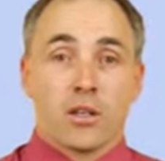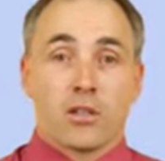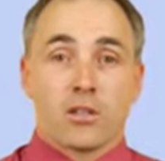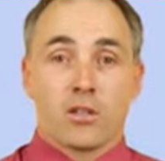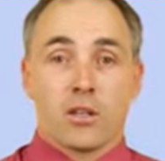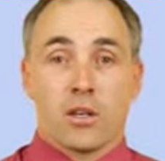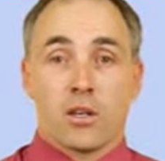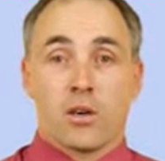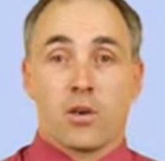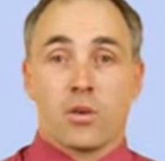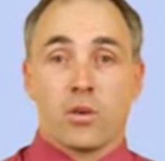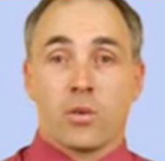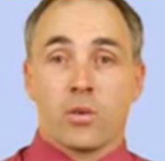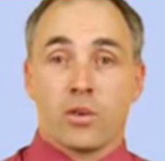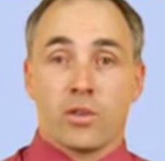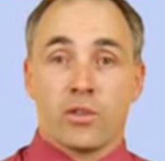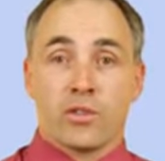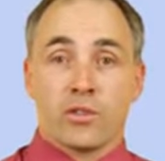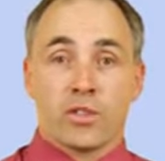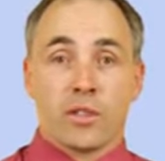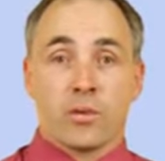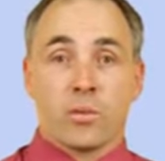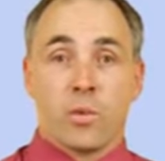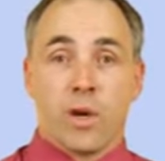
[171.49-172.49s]
So
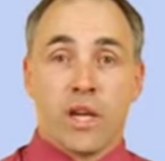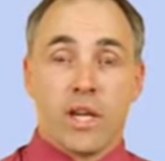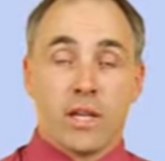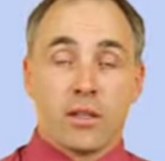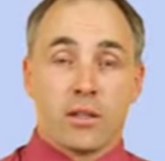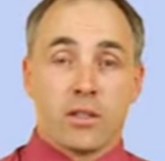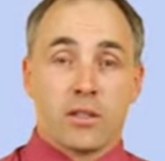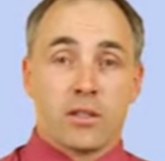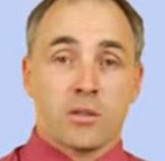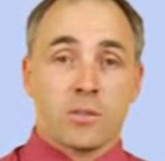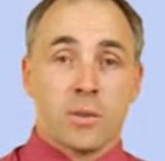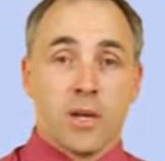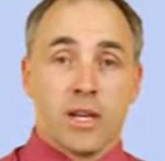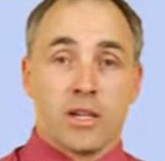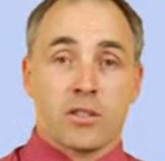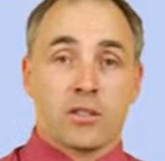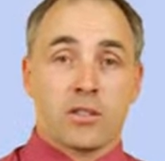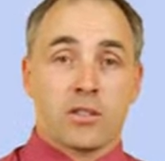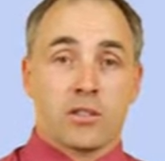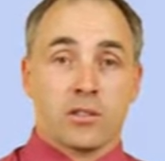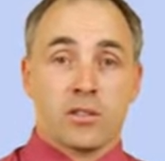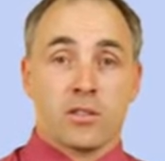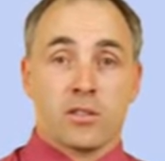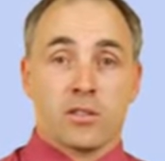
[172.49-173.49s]
reducing weight in these
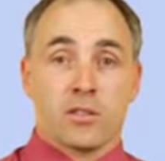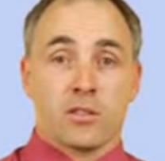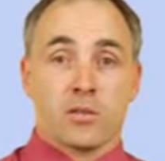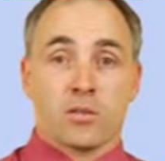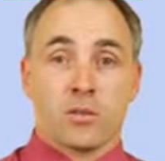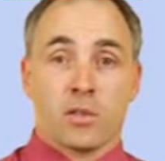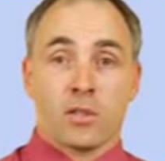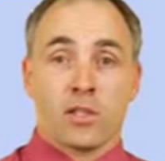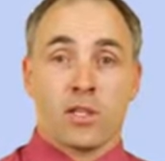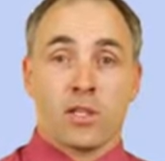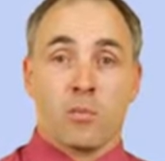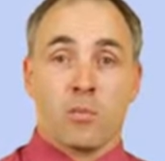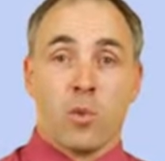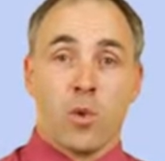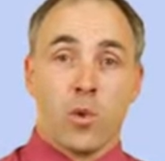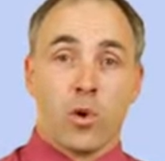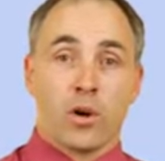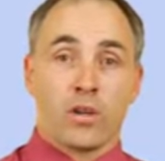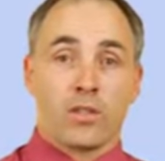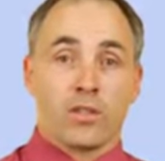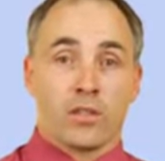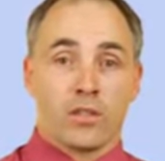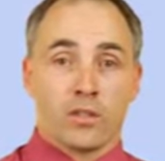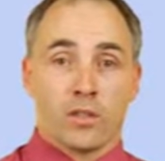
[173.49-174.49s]
patients is really an
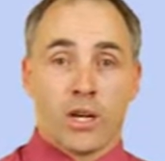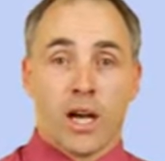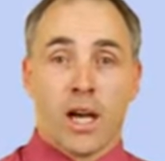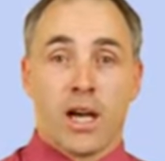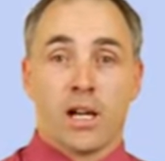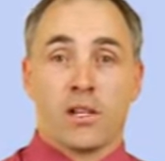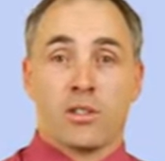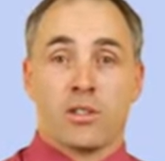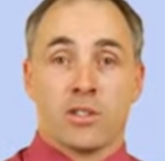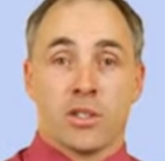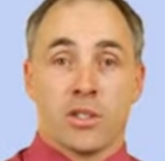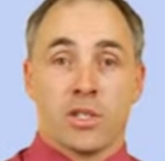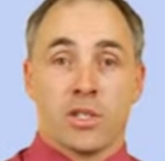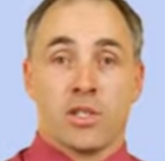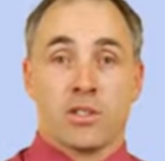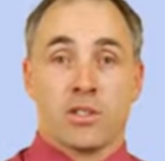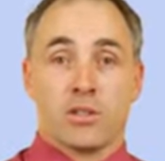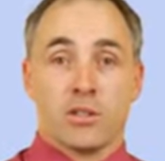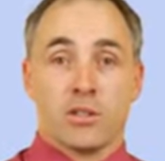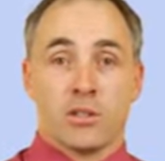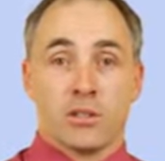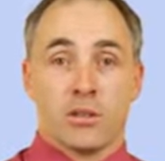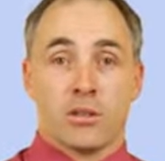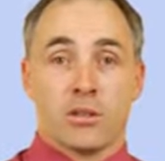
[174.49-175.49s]
important strategy
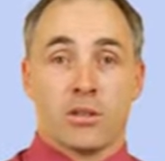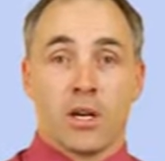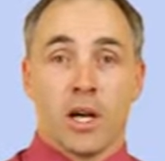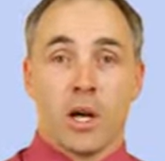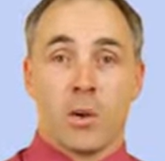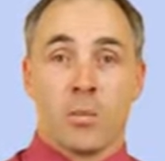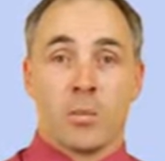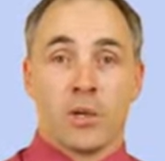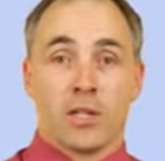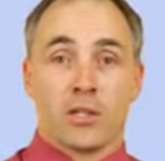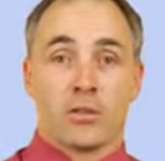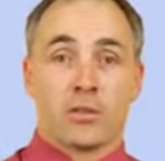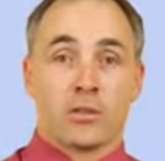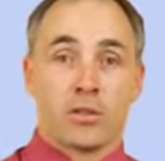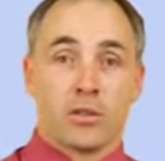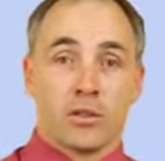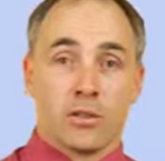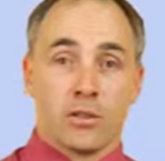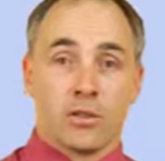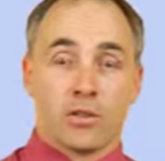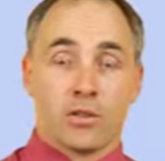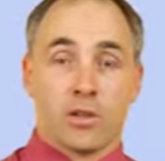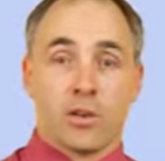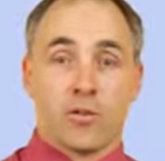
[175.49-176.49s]
to helping to
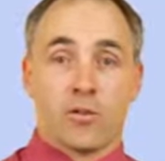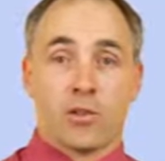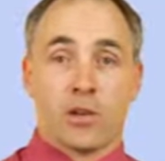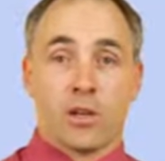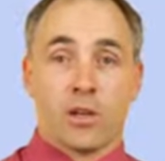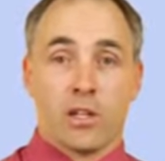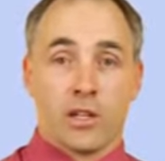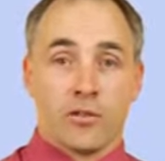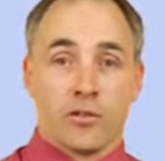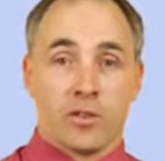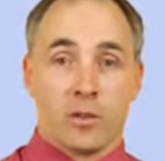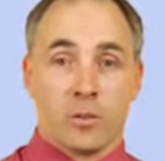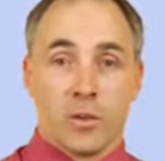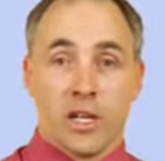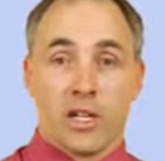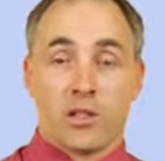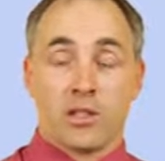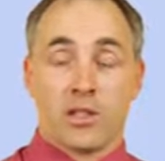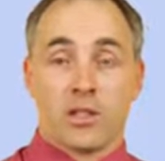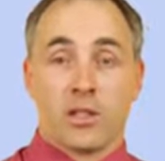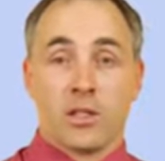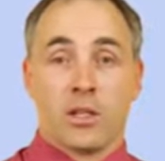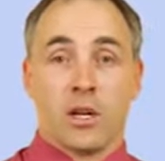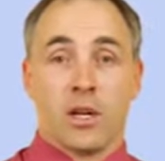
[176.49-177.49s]
reduce overall
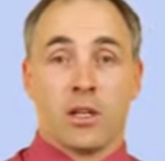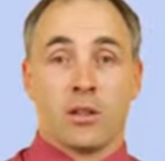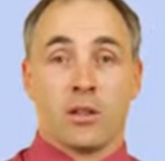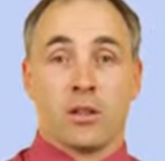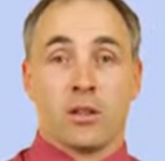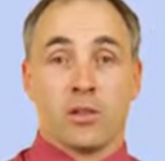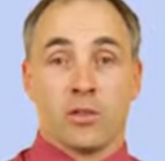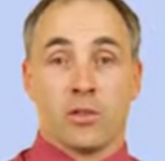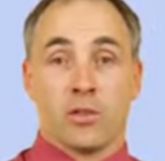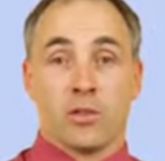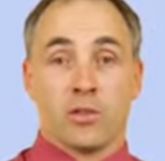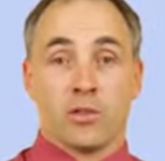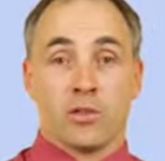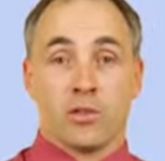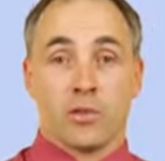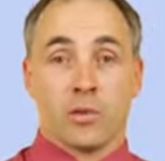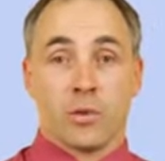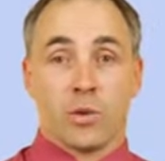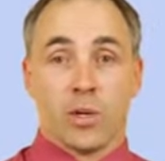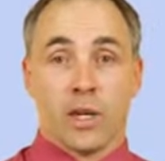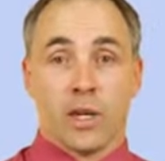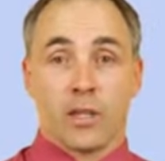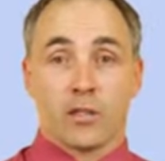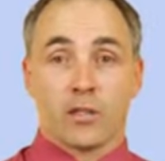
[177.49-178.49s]
inflammation and unload those
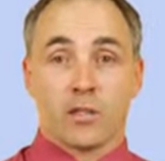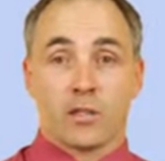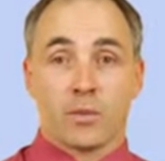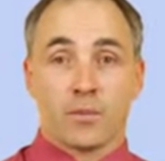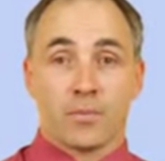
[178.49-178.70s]
joints.